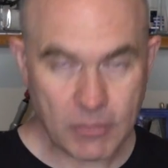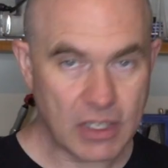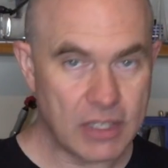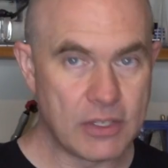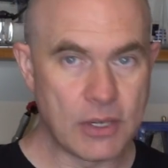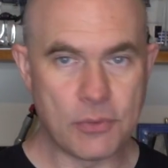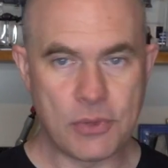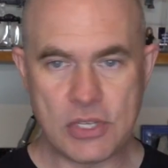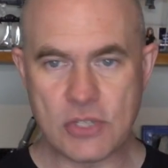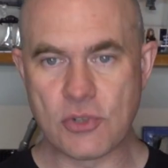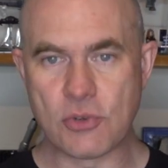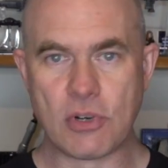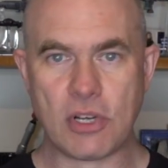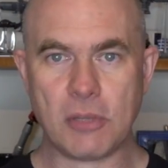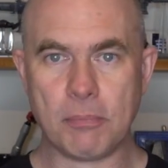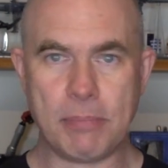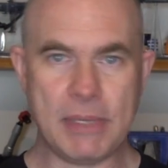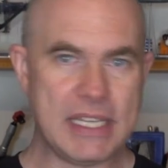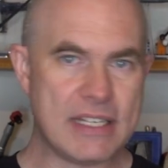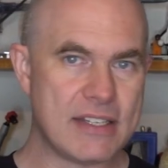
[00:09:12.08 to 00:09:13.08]
Now, these are all
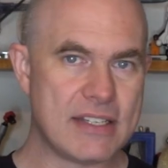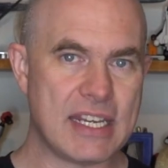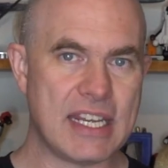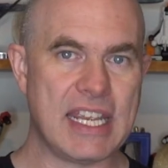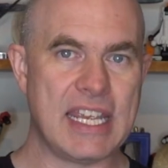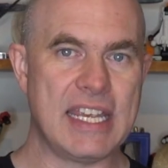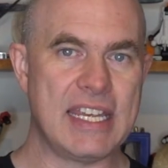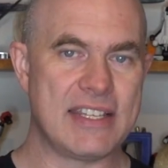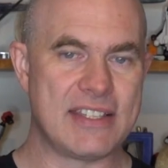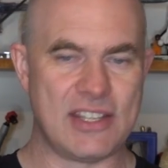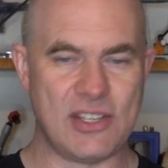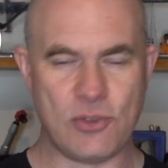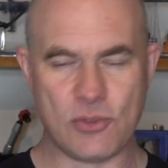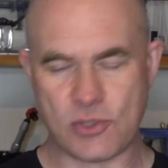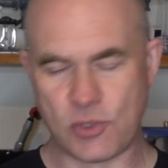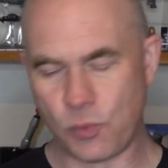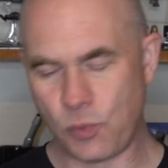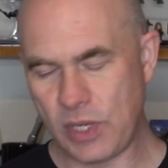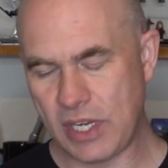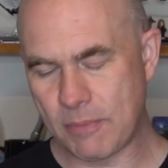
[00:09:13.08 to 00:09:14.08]
beta decays, they use
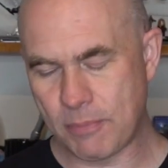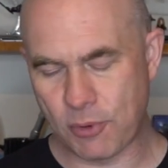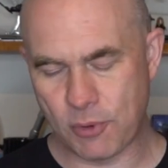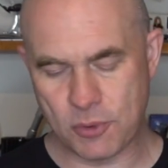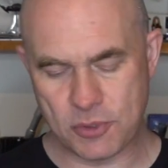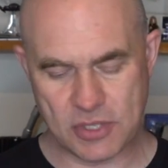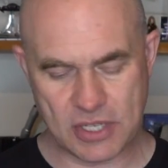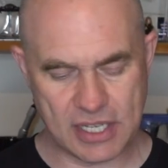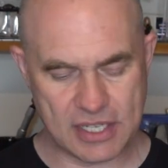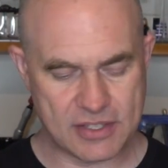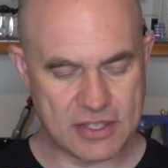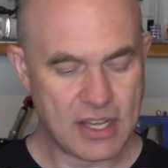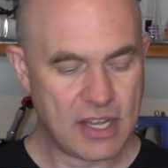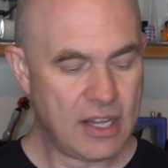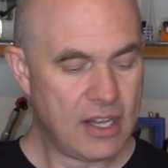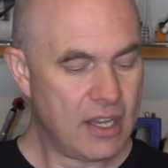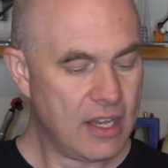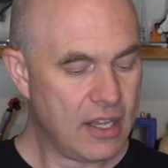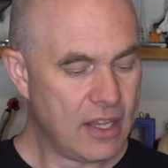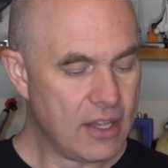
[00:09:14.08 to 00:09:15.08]
the weak process.
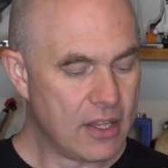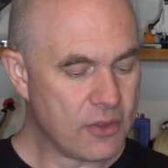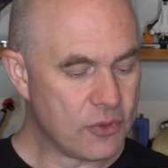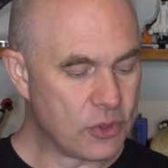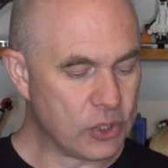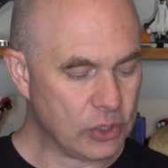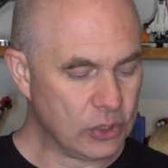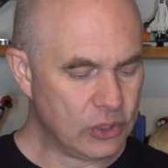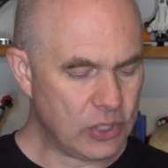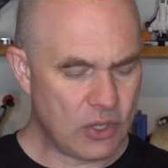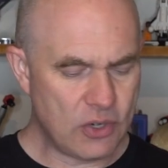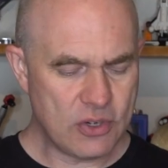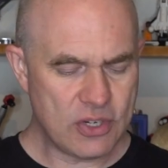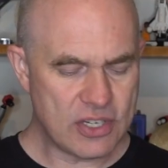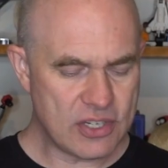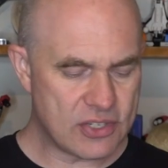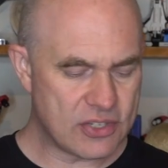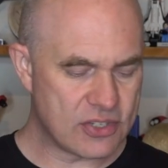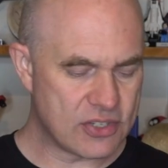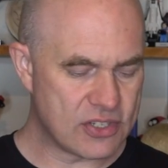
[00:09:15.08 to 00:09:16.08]
The
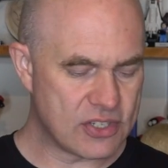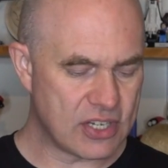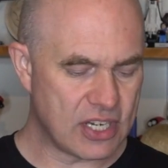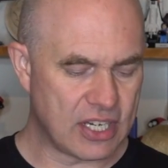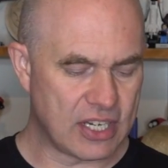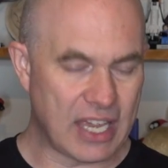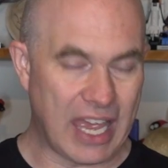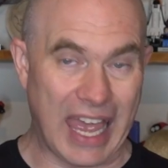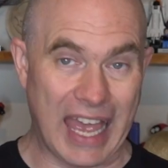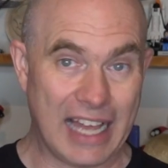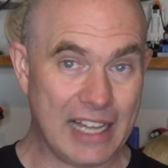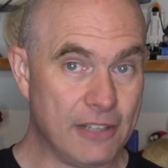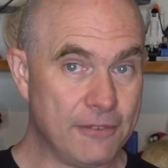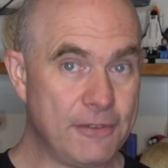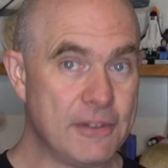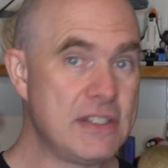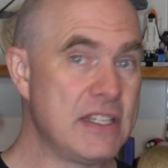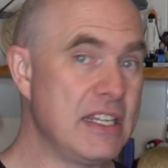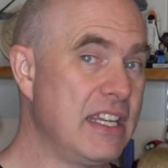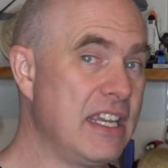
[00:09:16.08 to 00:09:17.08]
longest uh,
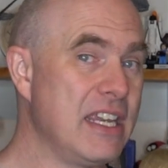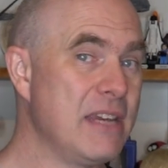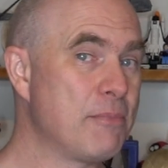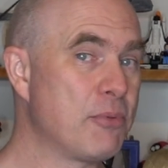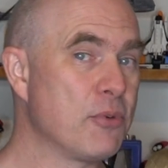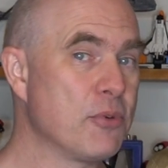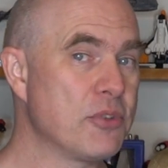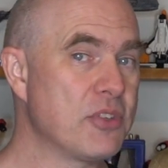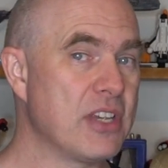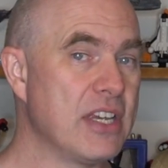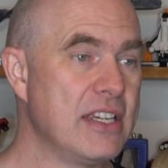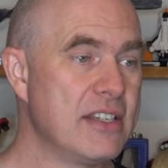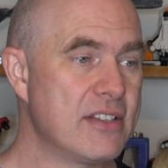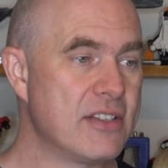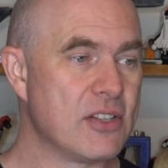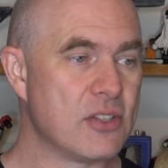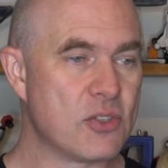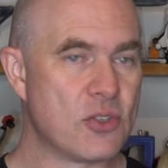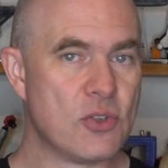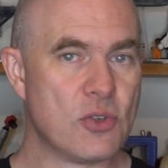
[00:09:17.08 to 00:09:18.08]
alpha decay process
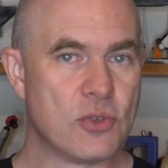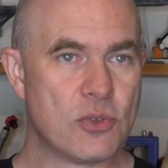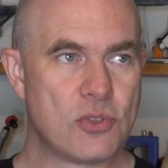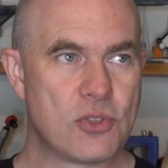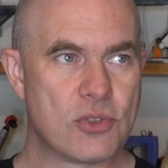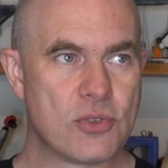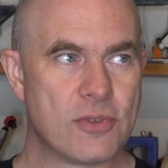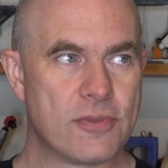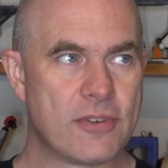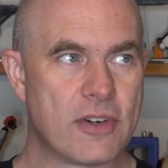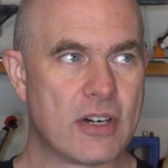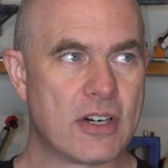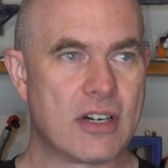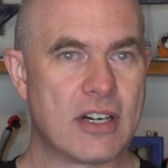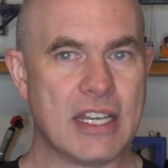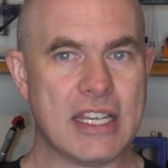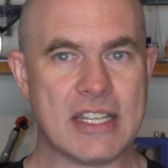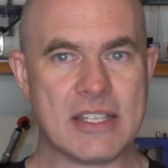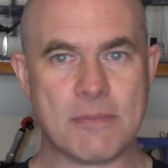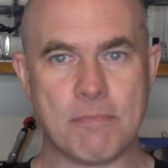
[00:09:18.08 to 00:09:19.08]
that's known so far
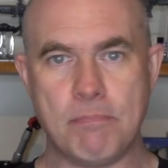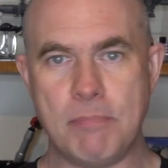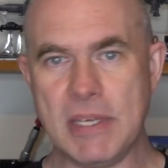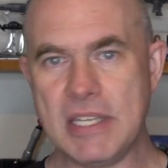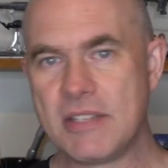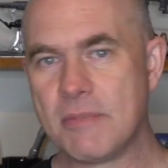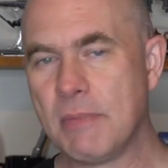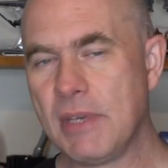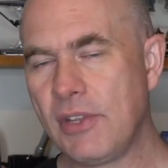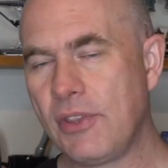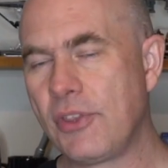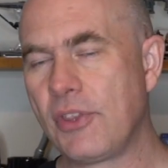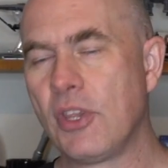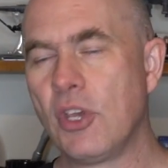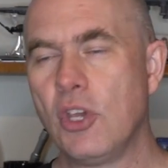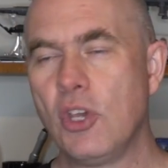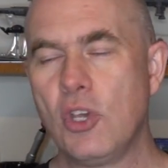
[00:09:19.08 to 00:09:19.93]
is bismuth